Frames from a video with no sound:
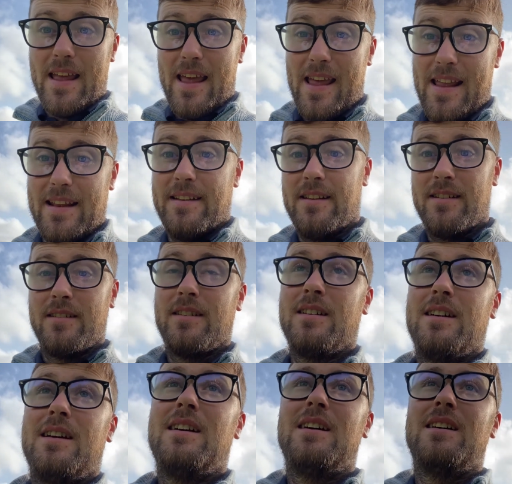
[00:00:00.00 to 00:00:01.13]
in
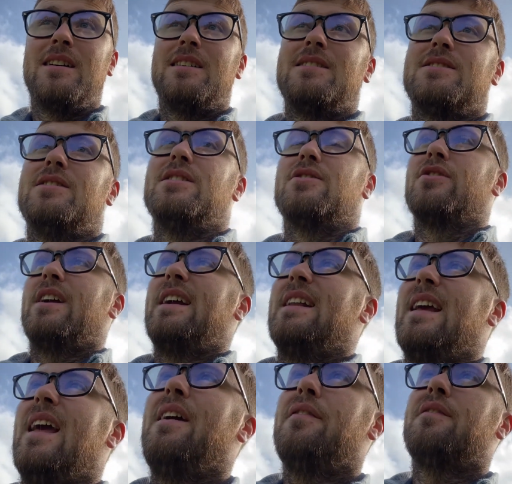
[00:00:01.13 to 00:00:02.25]
to the green.
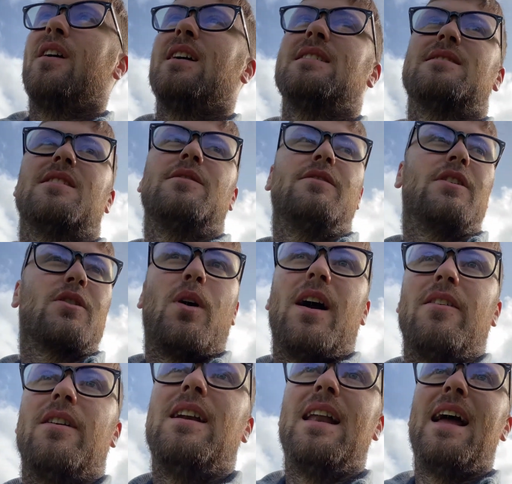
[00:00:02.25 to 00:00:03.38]
If not, it's going to
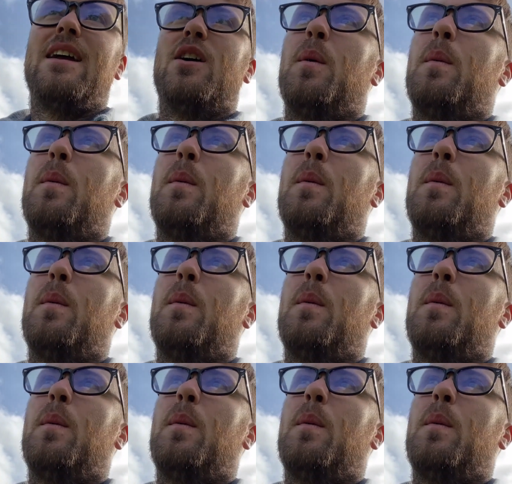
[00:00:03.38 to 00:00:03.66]
require a layup